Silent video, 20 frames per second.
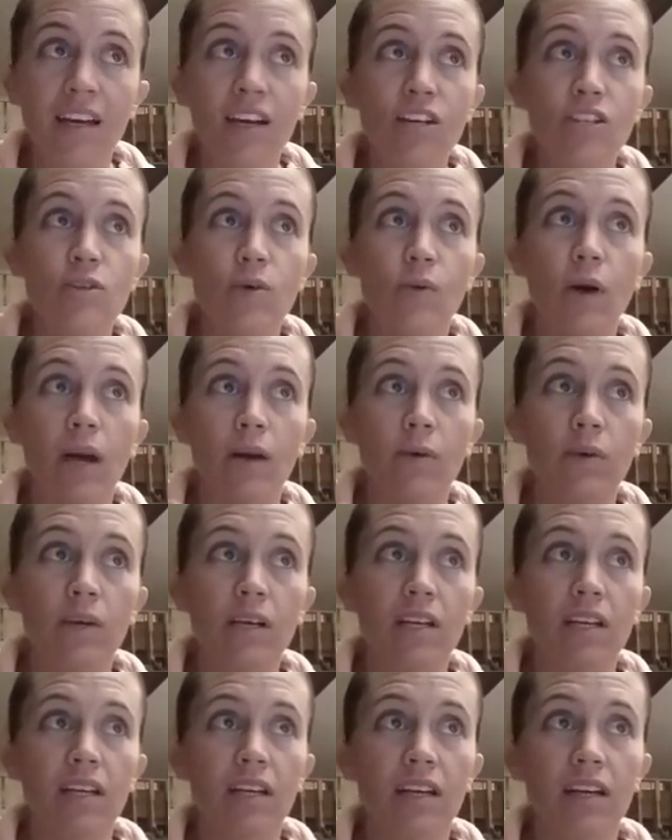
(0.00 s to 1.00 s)
So I
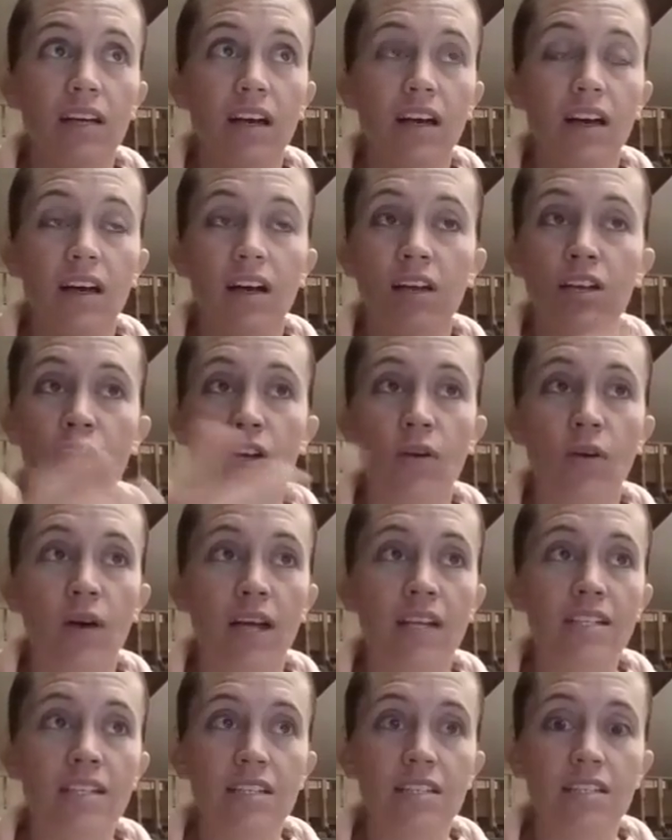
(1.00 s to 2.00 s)
would, you know, I
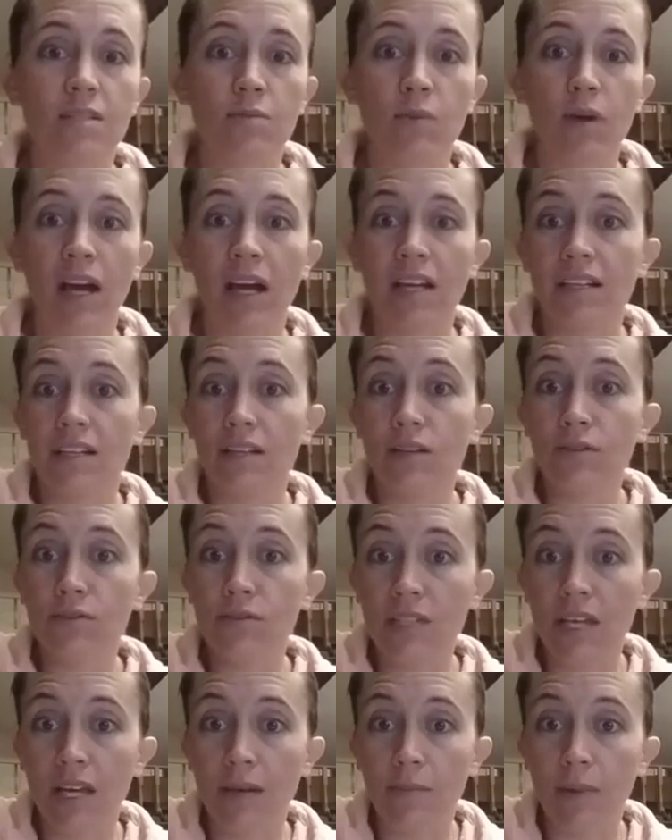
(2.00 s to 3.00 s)
did I did lose
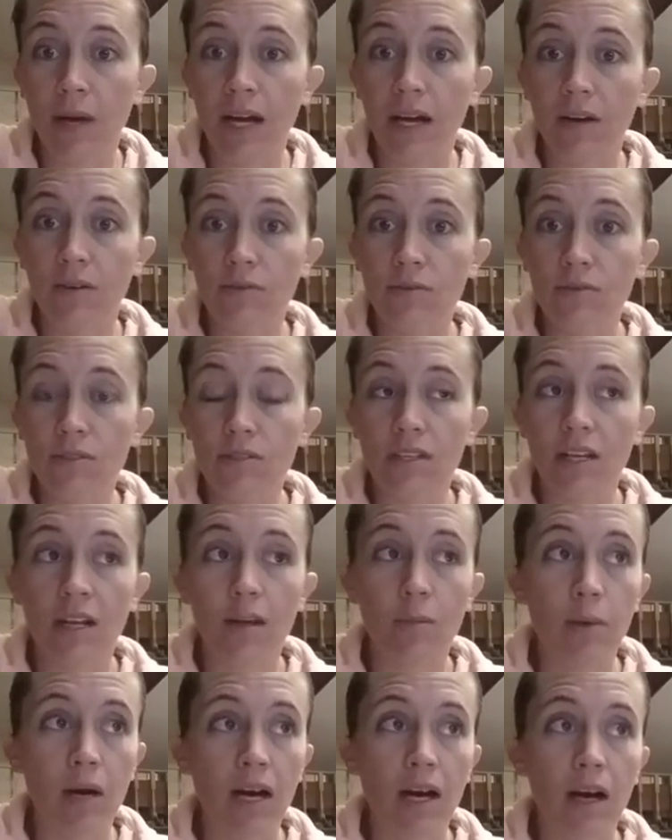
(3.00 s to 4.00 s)
10 pounds in
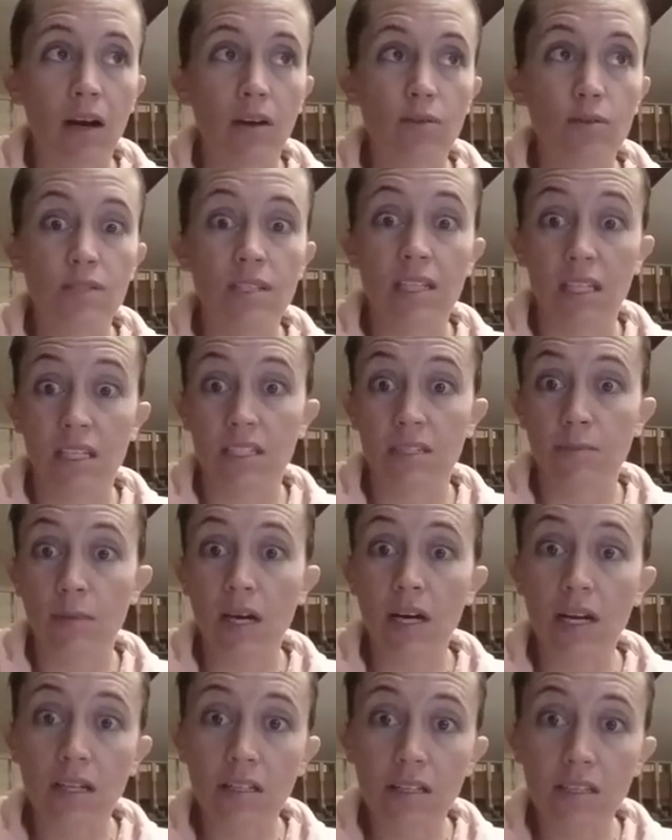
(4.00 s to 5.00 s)
about 6
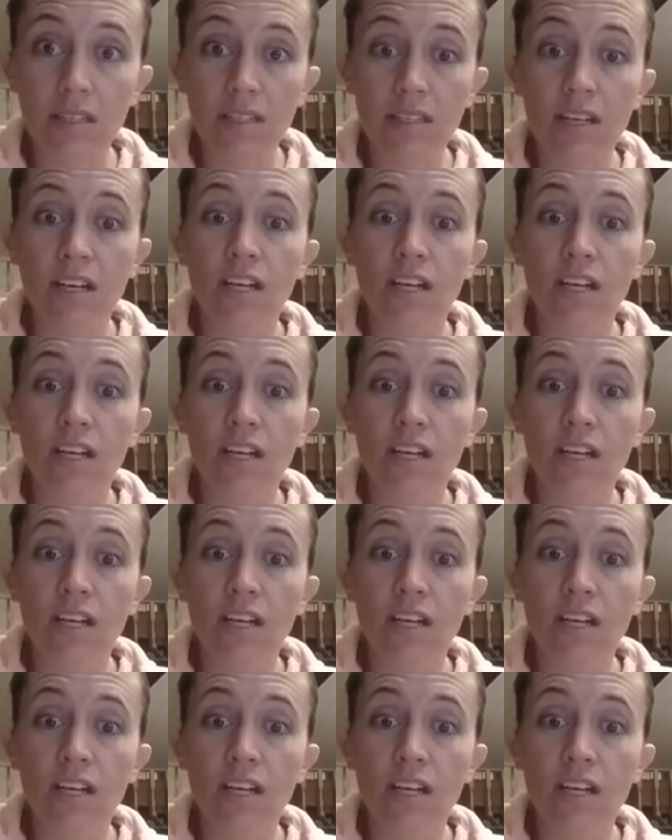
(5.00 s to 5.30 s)
months